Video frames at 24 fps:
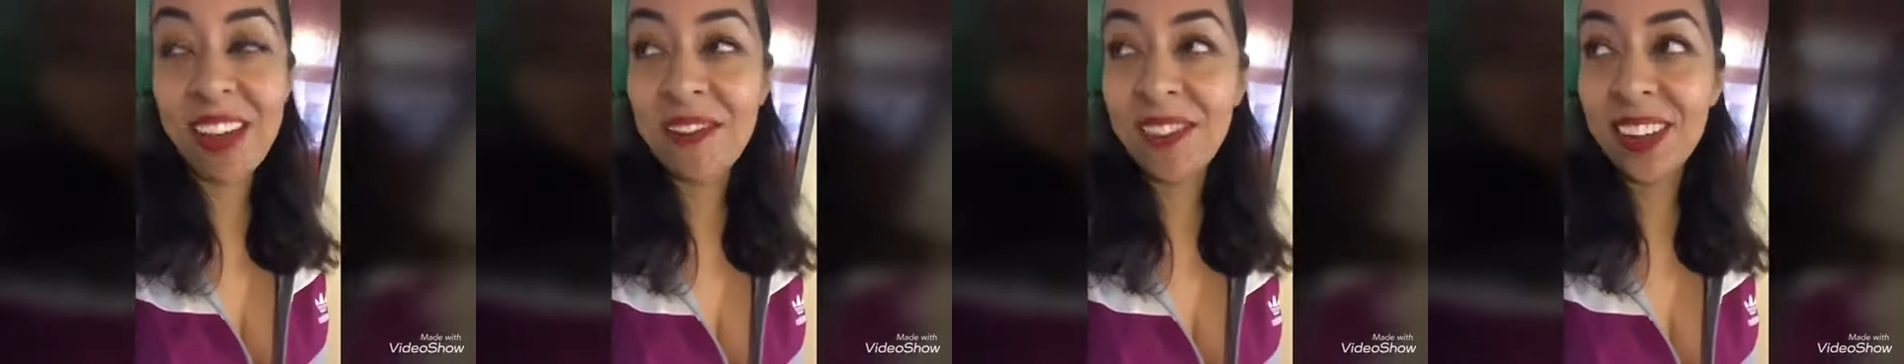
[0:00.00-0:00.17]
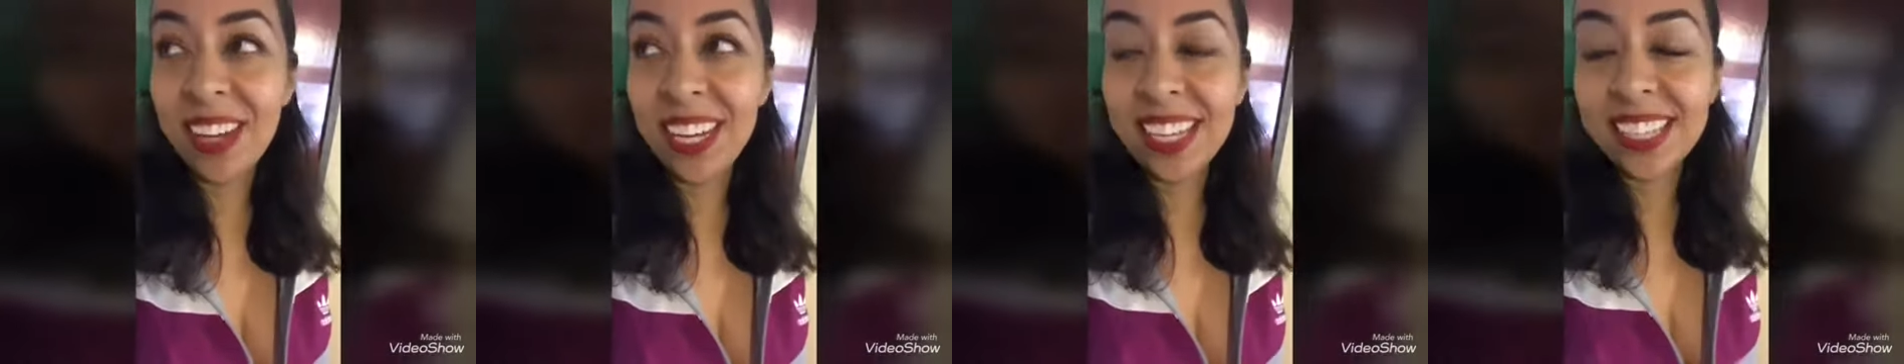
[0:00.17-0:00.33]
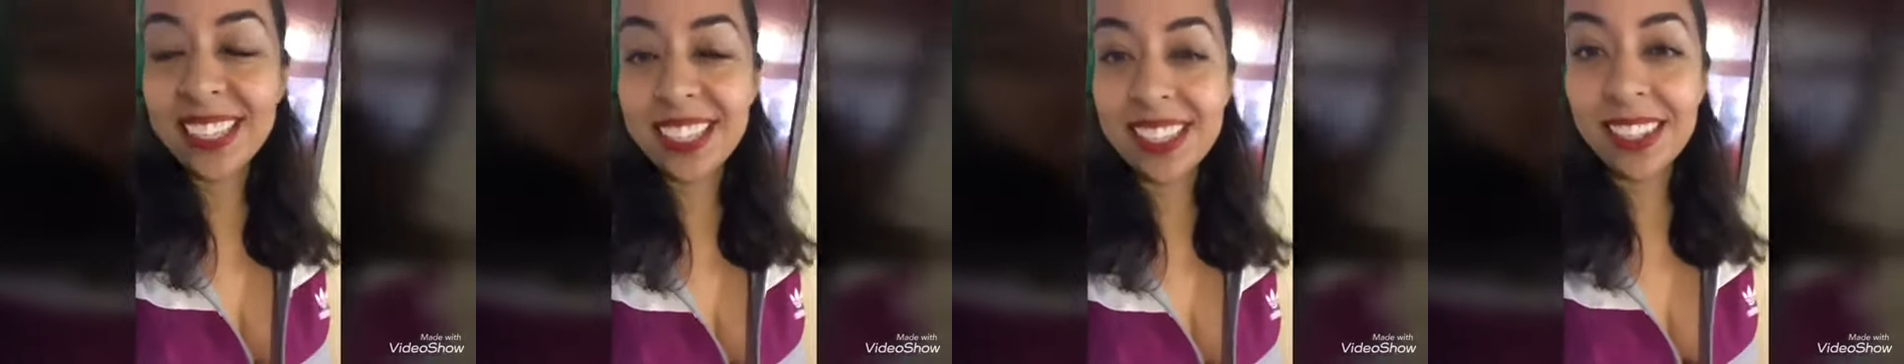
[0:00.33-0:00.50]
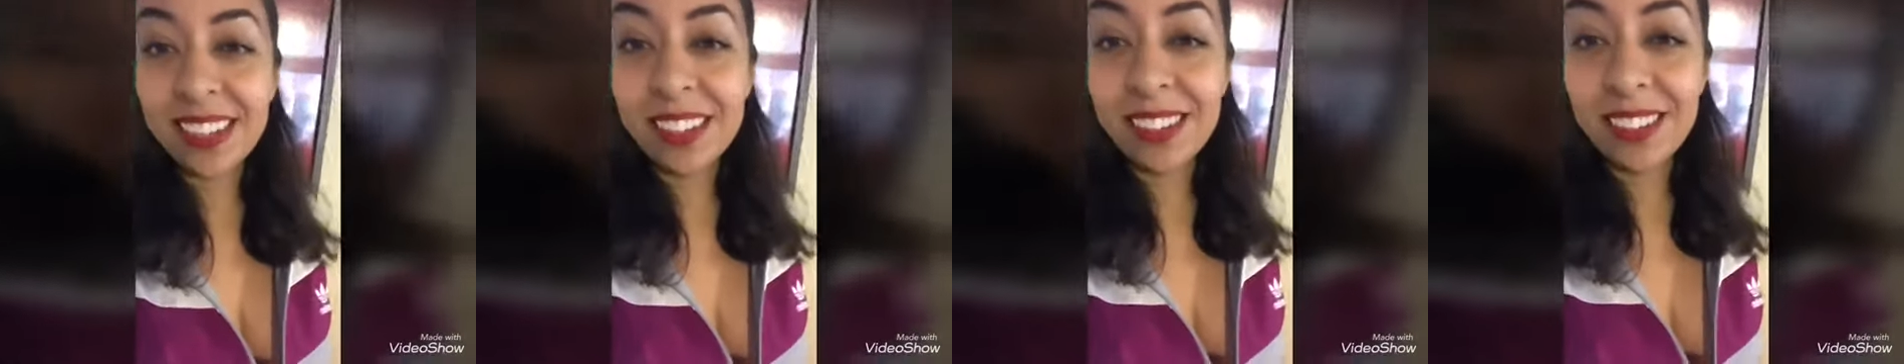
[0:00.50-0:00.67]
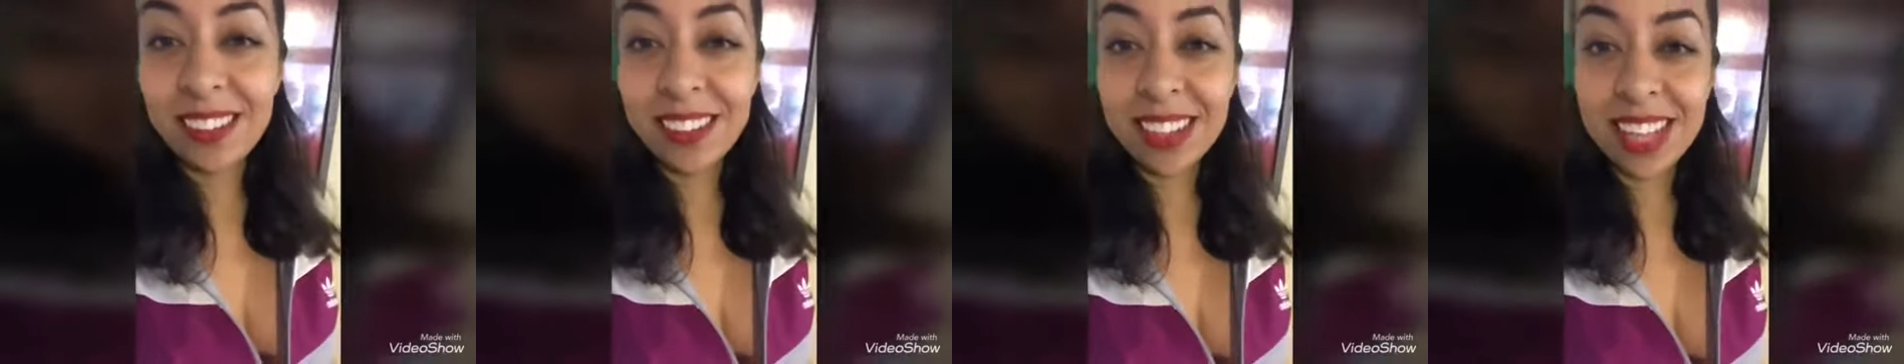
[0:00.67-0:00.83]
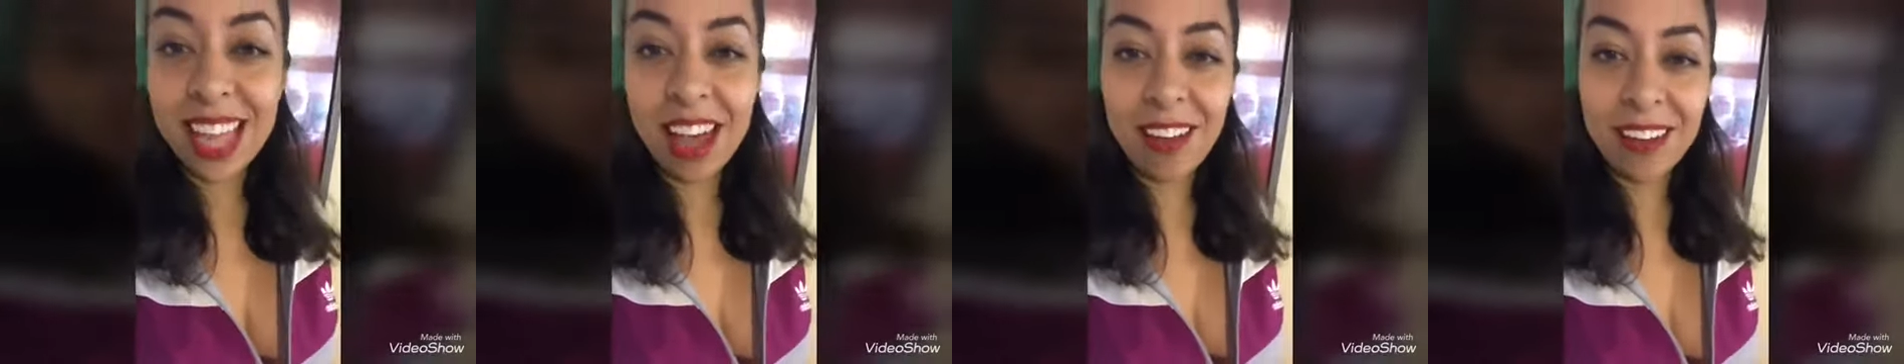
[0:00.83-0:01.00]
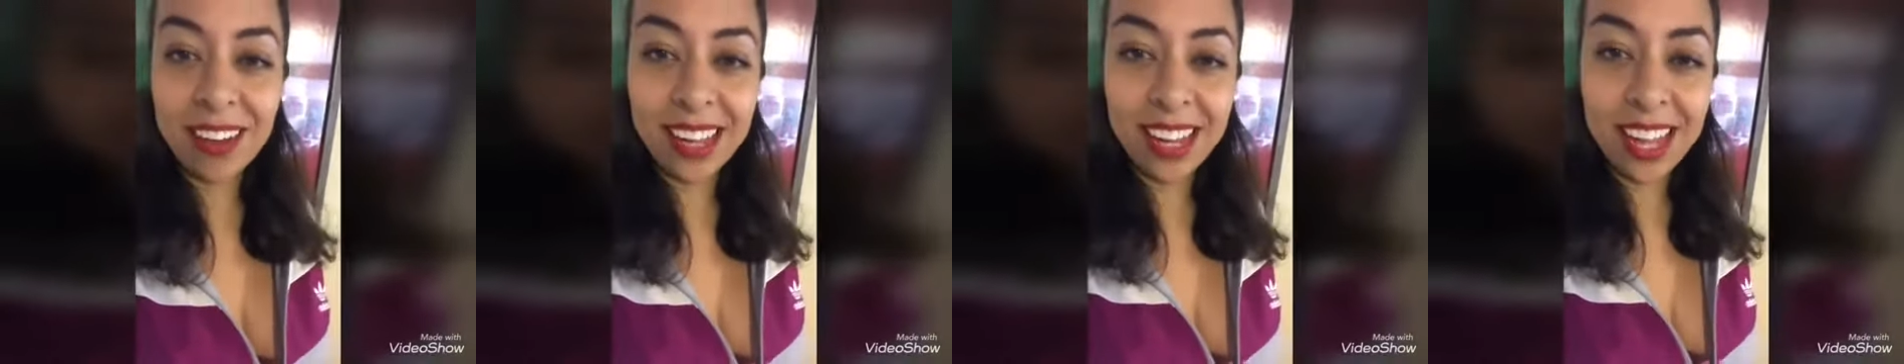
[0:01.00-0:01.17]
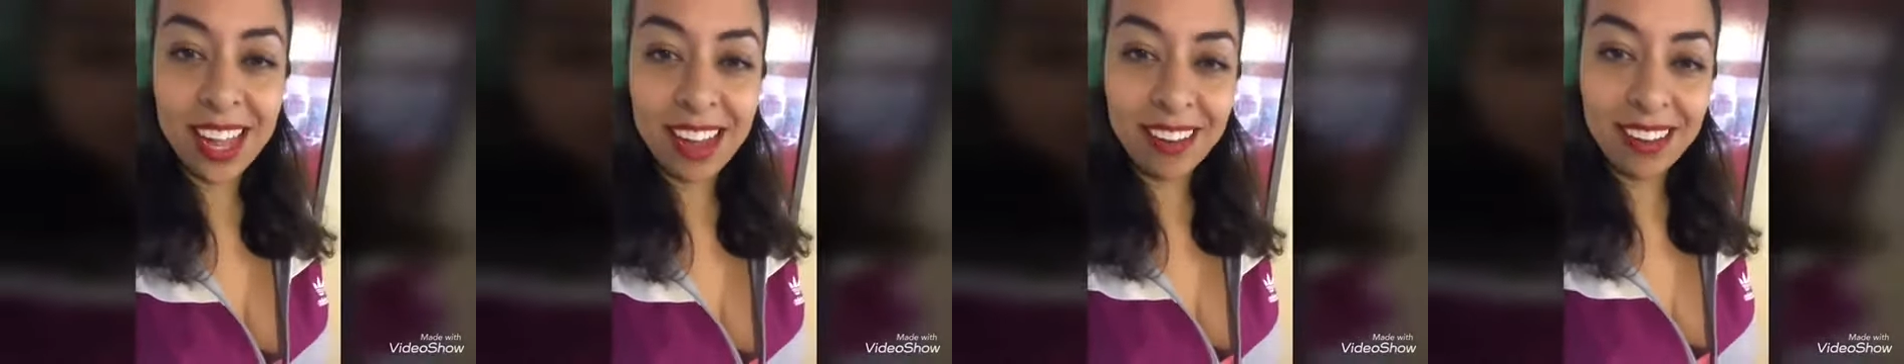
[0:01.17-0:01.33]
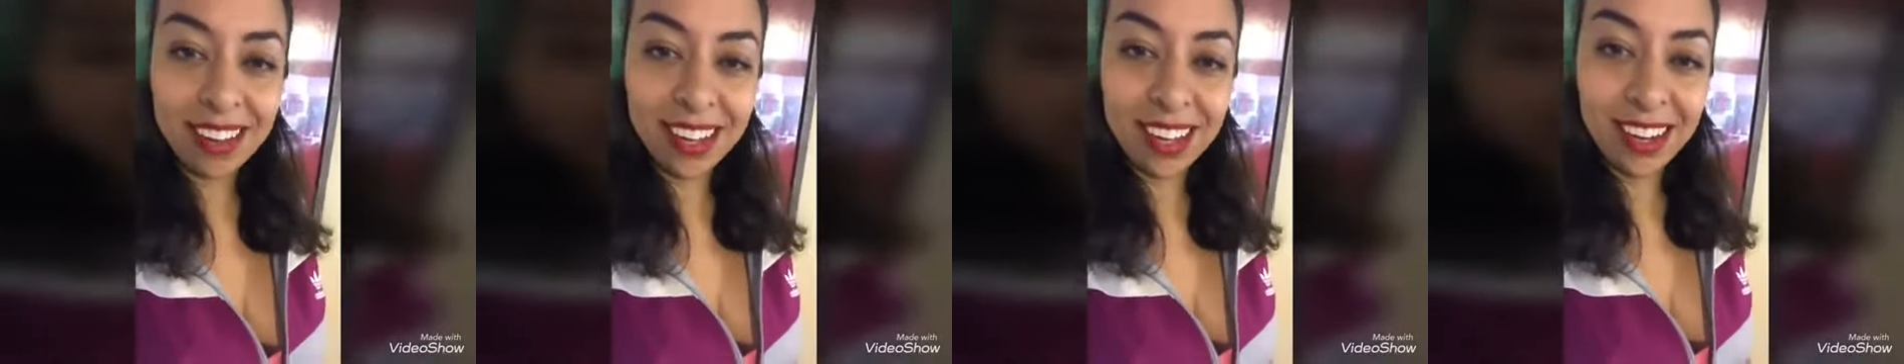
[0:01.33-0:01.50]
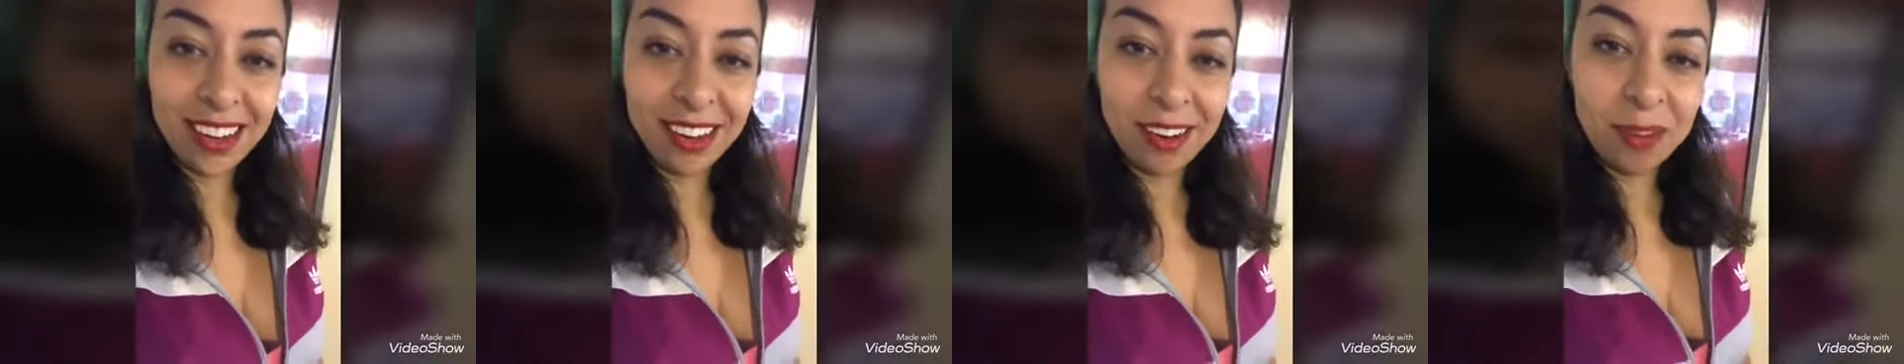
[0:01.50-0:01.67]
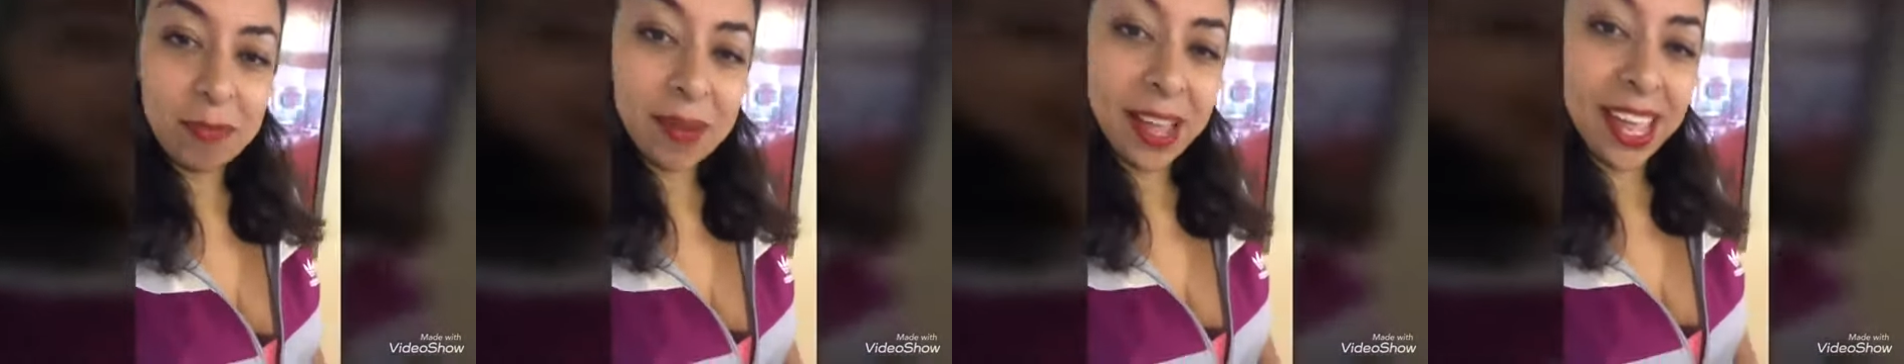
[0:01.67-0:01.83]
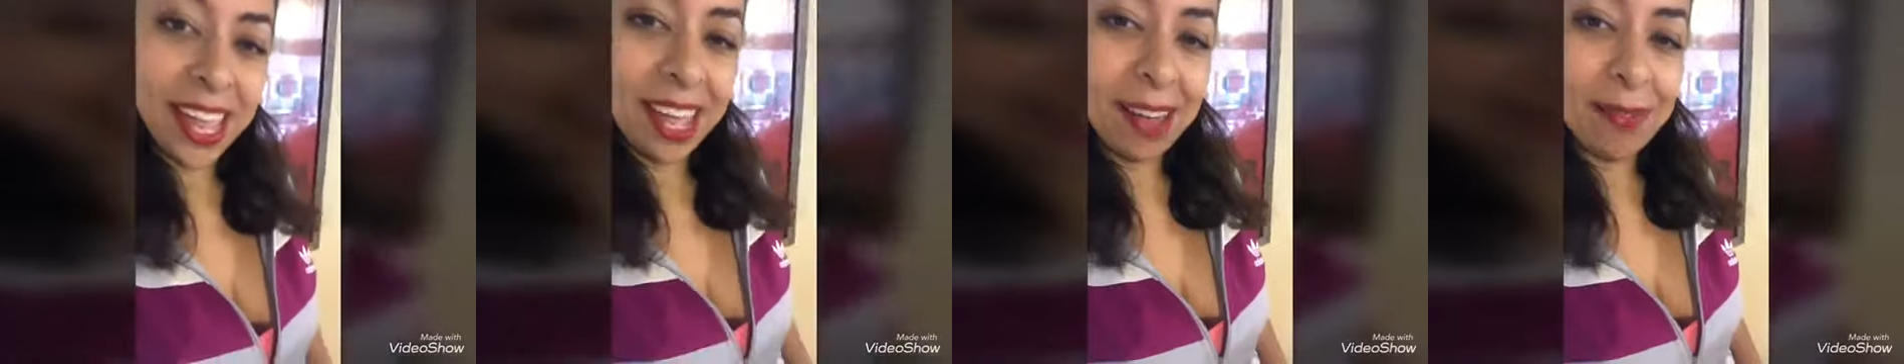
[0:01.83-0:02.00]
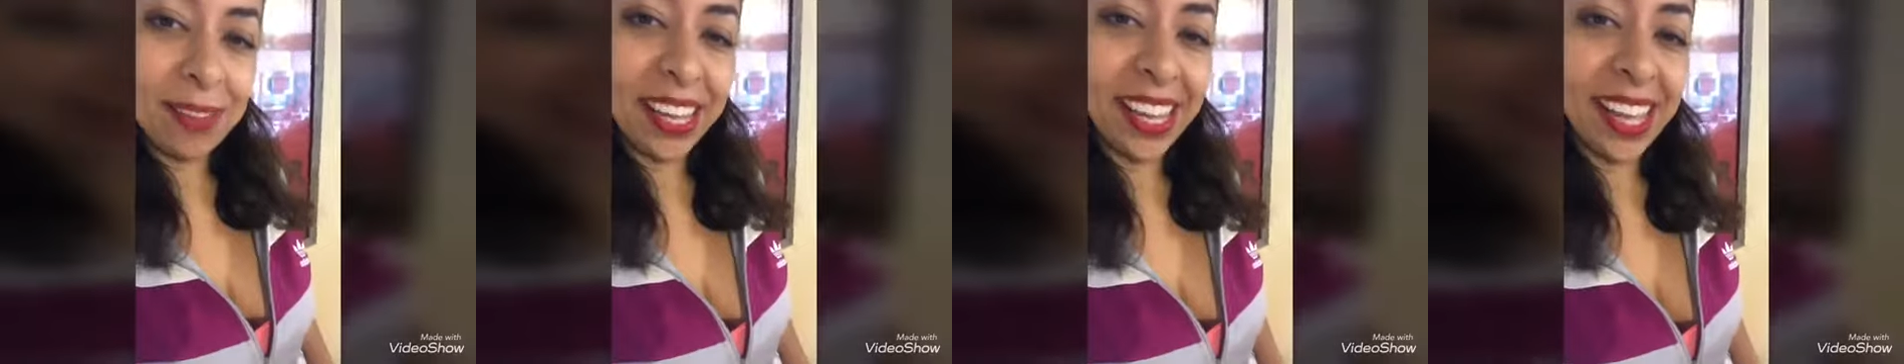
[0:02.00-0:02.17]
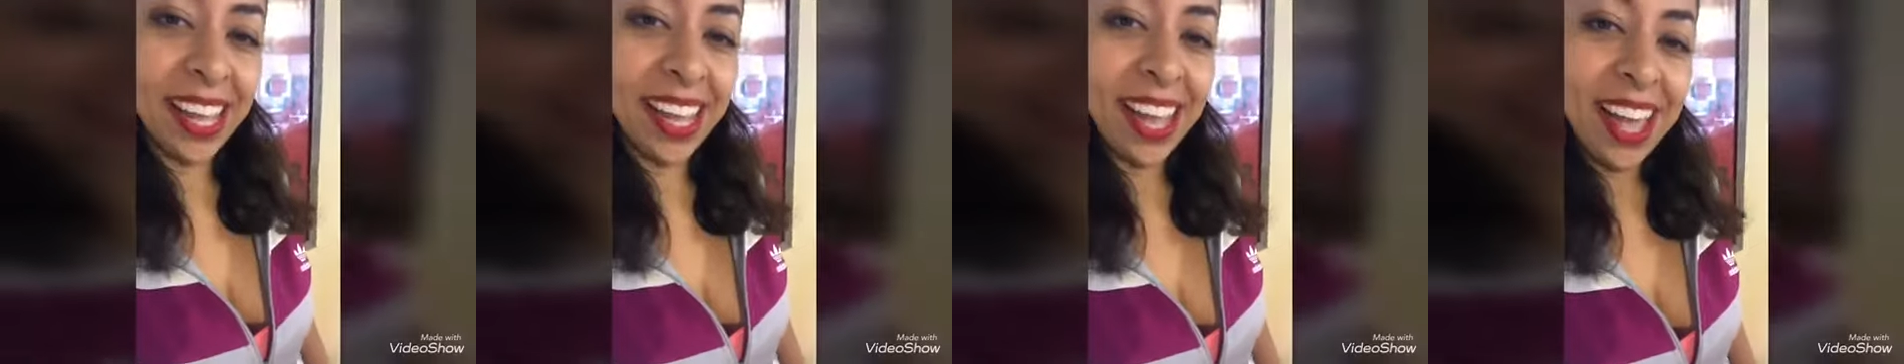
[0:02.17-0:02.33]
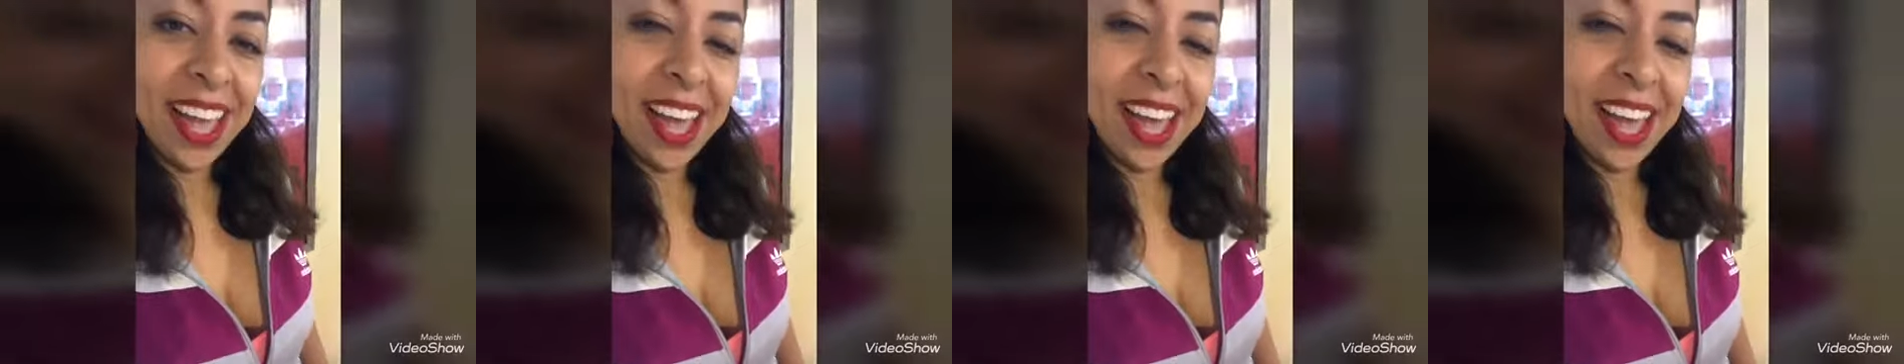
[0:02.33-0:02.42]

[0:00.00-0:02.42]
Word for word: I mean, it's a little cloudy out here in Miami,